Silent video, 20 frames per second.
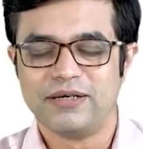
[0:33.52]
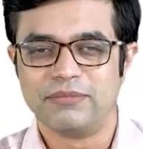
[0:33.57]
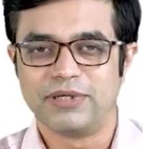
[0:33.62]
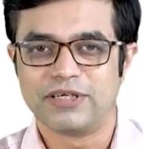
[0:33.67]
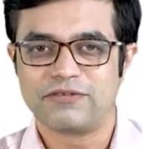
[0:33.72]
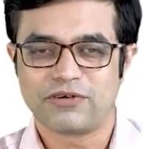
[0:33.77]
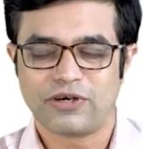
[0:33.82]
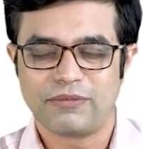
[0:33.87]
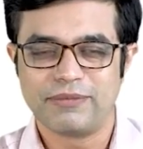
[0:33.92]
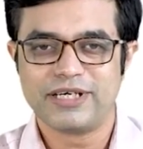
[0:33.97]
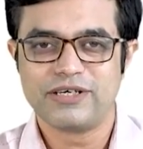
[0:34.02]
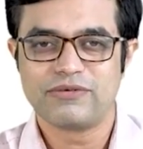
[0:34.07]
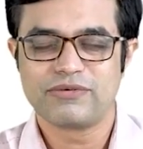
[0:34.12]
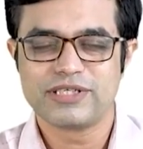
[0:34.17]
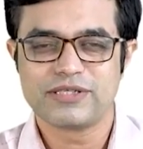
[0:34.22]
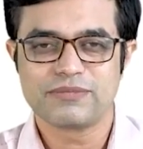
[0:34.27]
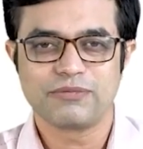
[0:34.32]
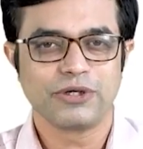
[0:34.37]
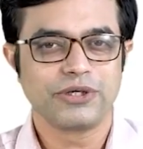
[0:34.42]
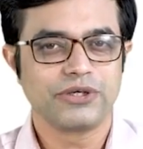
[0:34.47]
But from
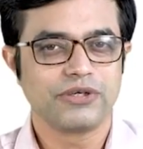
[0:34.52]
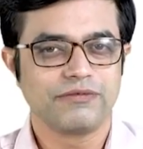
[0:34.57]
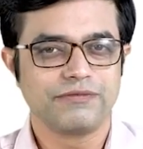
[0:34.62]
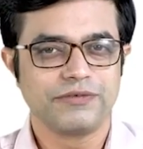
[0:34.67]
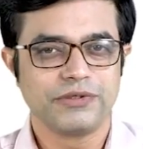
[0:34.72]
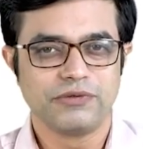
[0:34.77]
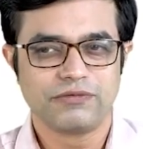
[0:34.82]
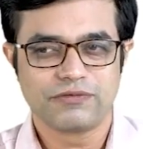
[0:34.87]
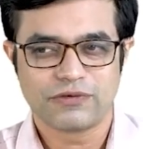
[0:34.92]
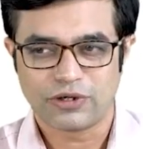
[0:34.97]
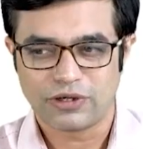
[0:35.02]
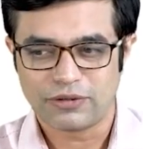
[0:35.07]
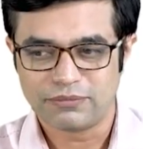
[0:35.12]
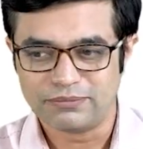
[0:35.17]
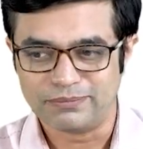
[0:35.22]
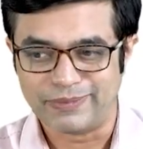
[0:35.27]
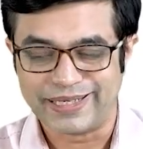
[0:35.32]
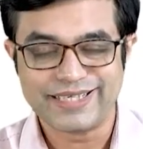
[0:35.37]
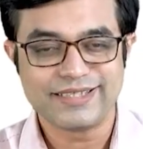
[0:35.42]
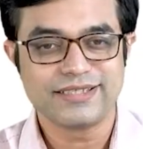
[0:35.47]
entrance point of view,
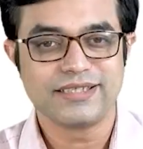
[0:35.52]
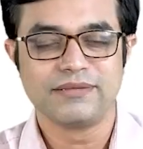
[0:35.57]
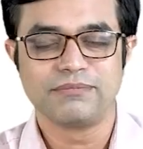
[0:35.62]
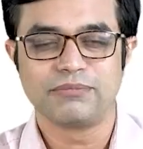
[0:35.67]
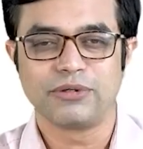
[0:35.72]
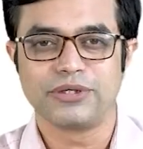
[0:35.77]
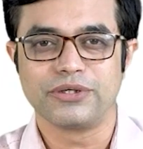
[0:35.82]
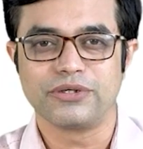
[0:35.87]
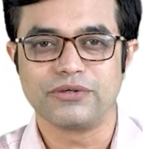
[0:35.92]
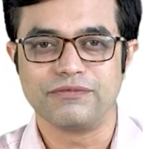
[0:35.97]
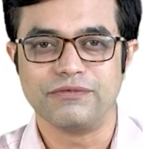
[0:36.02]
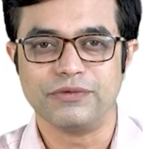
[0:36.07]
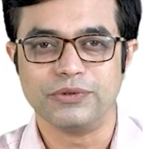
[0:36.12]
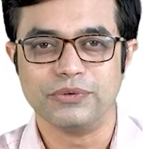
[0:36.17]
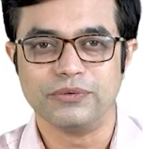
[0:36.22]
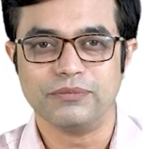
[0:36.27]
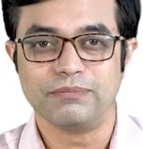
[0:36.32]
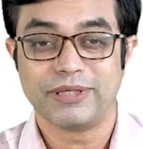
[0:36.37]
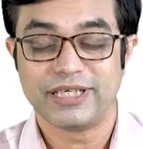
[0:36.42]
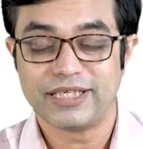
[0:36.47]
from medicine point of
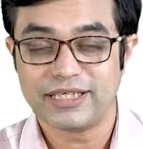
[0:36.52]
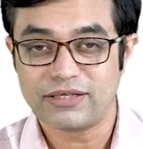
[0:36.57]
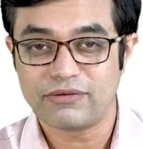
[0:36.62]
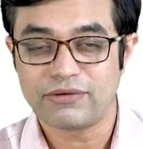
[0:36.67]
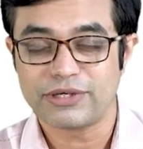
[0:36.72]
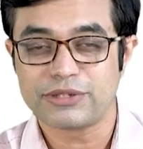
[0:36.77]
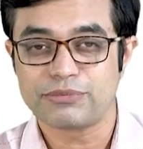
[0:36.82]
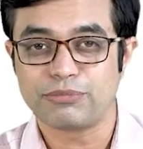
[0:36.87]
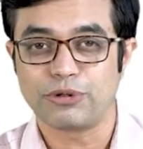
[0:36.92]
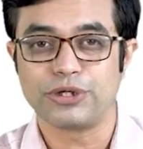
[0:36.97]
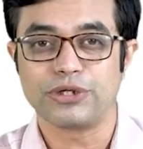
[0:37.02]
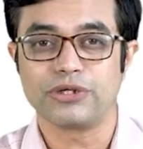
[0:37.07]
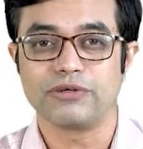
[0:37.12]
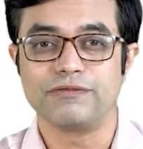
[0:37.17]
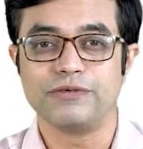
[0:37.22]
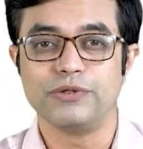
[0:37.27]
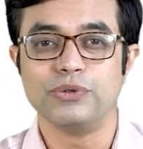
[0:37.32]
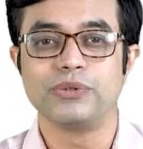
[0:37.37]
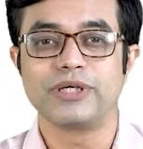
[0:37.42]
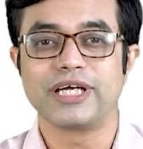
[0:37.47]
view, pediatrics point
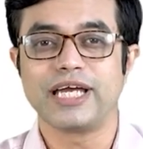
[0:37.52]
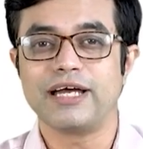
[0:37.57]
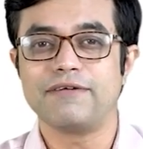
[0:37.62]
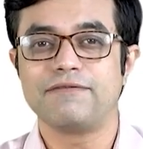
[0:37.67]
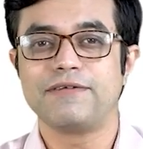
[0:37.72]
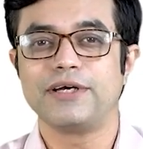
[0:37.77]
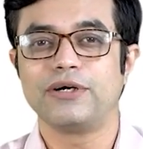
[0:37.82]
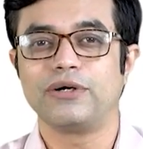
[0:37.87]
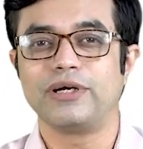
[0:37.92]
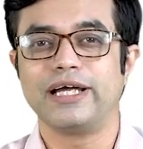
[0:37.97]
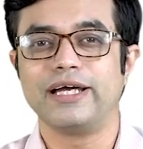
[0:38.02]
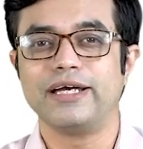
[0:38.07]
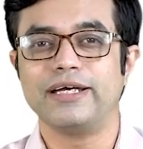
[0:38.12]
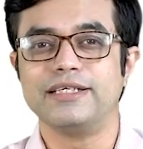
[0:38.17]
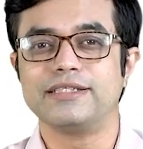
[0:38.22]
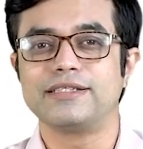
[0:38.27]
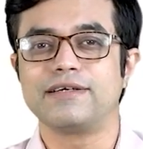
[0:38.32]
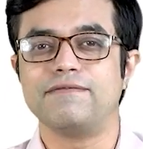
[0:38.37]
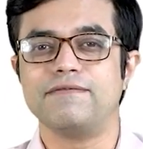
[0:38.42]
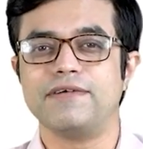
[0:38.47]
of view, cafe au lait
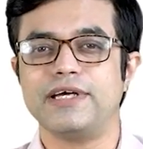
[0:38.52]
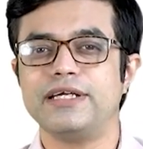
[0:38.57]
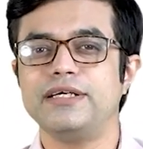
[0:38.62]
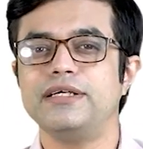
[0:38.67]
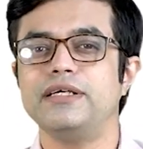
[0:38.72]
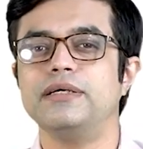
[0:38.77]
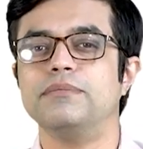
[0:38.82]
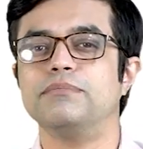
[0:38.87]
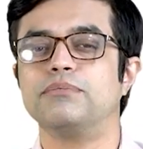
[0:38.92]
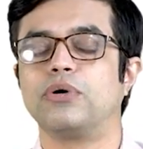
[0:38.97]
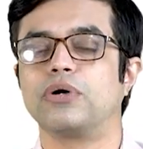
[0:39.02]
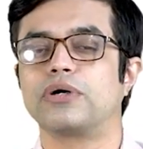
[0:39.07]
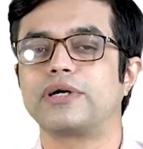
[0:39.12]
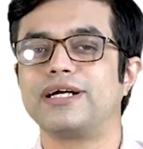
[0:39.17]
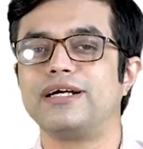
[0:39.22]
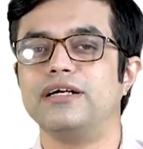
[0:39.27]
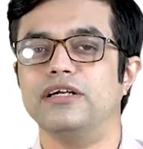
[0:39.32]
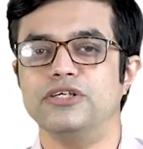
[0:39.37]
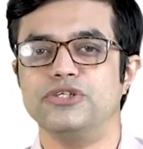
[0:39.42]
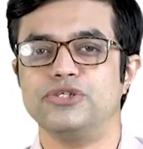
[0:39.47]
is a very
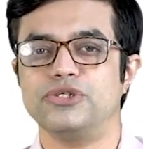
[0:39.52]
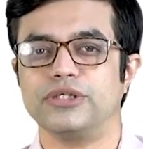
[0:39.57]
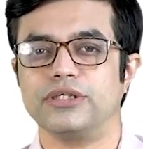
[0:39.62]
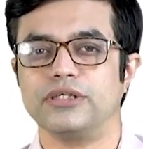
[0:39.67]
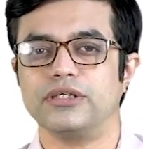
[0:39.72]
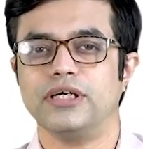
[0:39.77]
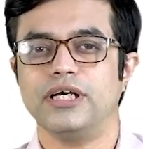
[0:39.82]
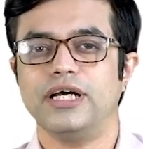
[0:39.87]
important lesion.